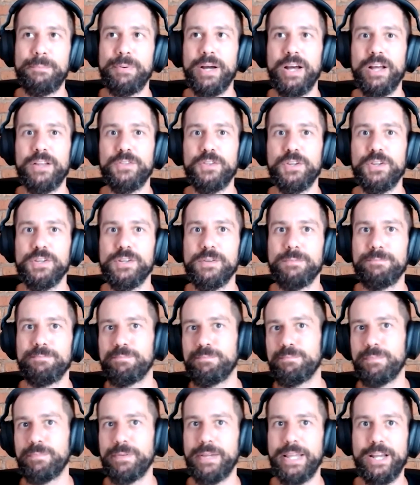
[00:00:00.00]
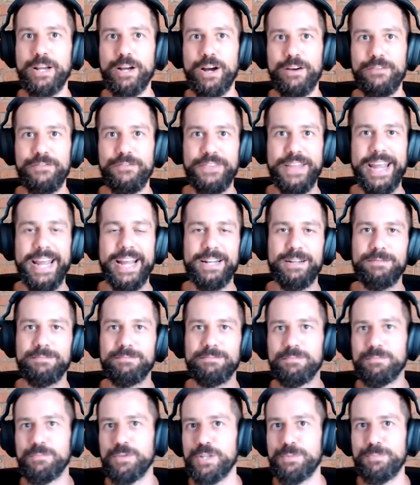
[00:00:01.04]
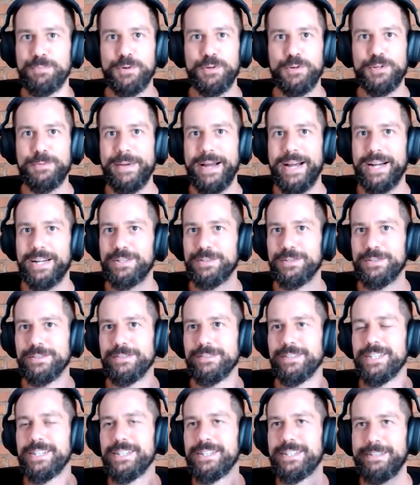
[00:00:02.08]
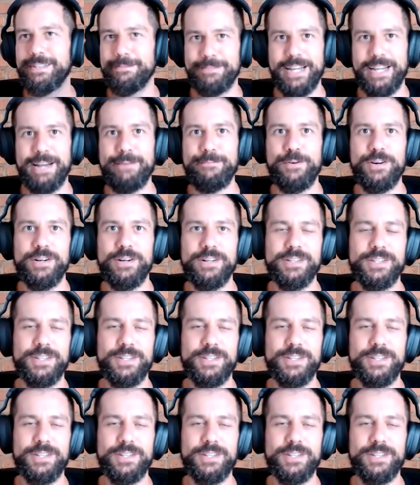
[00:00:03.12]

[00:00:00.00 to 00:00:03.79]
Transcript: but the kickoff date was pushed back to September.